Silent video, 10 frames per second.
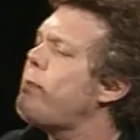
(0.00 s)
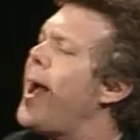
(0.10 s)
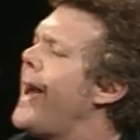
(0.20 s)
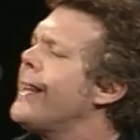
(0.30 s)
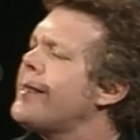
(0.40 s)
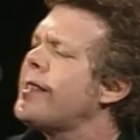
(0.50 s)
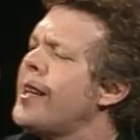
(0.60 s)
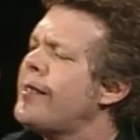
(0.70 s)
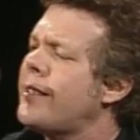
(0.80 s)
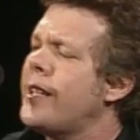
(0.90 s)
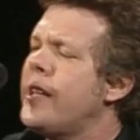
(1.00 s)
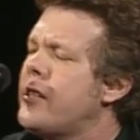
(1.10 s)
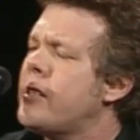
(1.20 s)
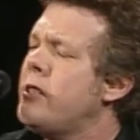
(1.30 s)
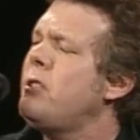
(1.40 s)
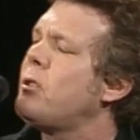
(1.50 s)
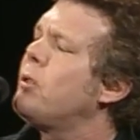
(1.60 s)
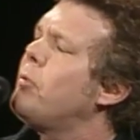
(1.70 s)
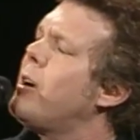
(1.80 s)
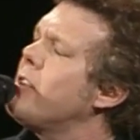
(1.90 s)
bad as this is, it
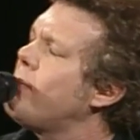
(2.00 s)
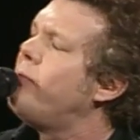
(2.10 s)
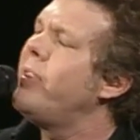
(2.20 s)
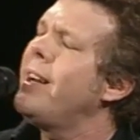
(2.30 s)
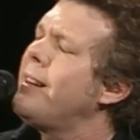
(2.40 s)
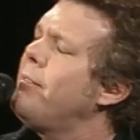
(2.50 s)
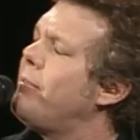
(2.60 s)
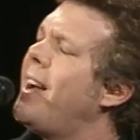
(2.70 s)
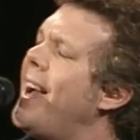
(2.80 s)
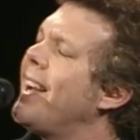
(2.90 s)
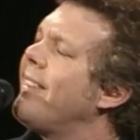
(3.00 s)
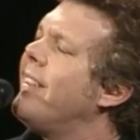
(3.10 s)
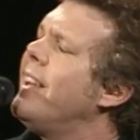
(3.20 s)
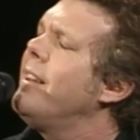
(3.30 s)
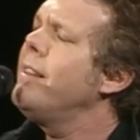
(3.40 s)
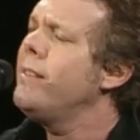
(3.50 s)
sure was better back then.